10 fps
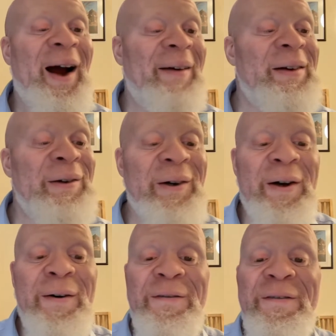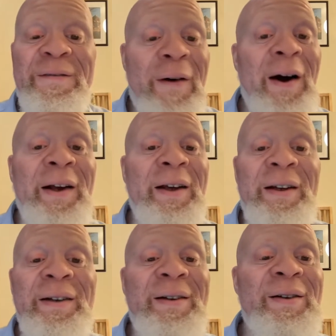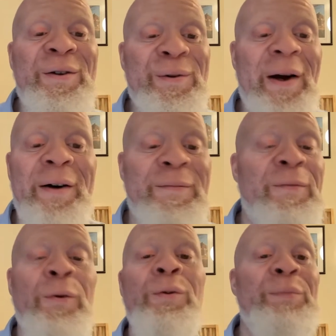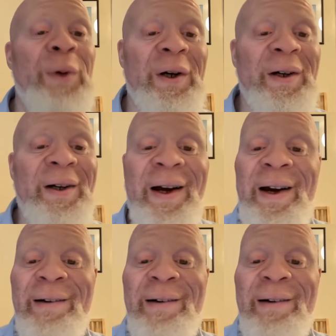I mean, look at fucking Greta Thunberg,